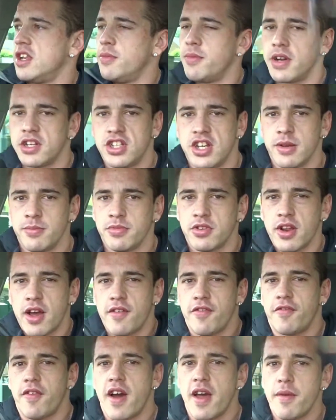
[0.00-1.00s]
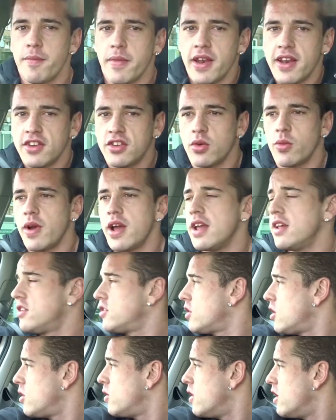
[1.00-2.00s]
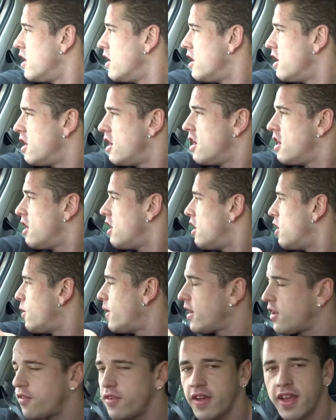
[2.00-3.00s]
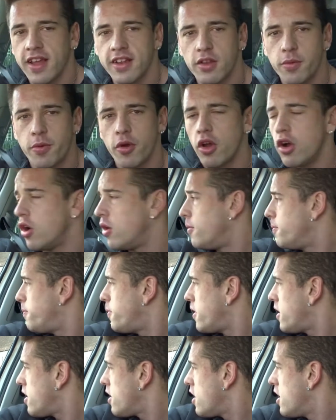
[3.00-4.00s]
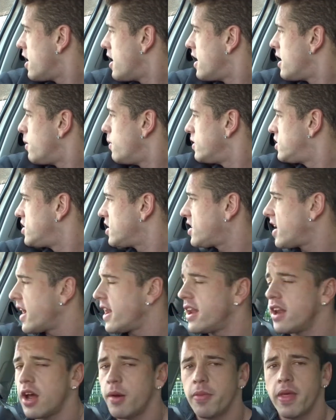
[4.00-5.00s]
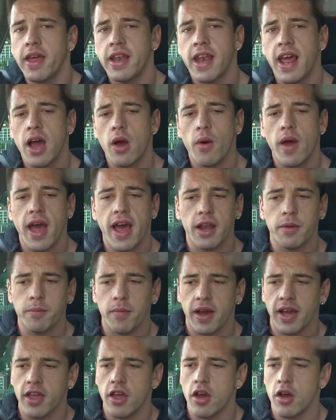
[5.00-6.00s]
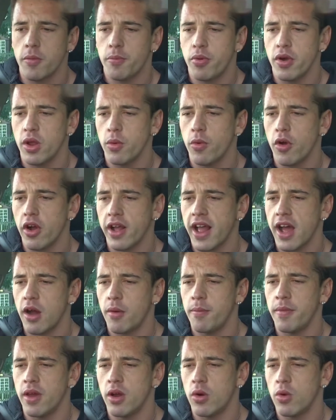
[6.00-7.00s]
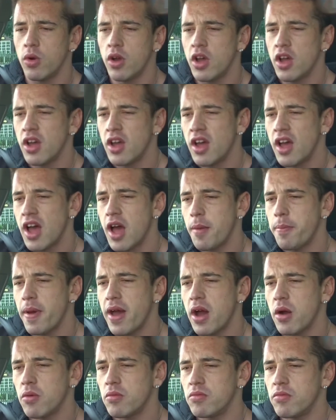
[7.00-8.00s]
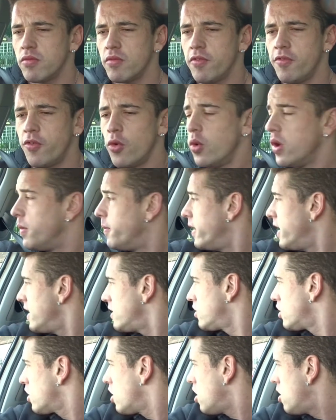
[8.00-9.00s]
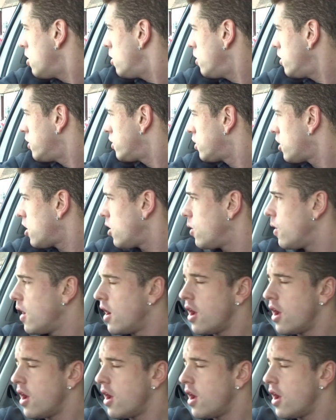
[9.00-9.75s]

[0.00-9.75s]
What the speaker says: my gym's like 5 minutes away, so I always forget to put it on. But we're just heading up there now. Had my pre-workout meal about 40 minutes ago, so